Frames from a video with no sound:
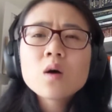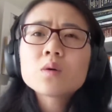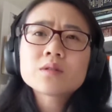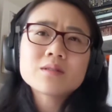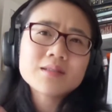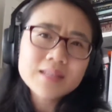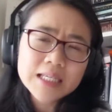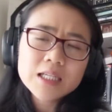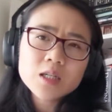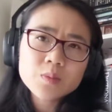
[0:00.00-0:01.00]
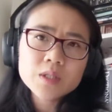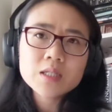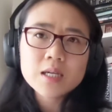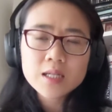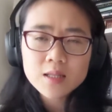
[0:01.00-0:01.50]
or to think a
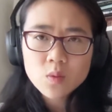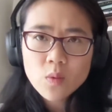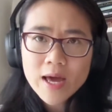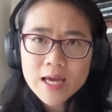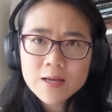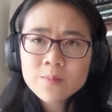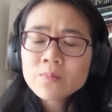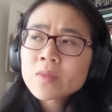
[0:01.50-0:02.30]
particular way.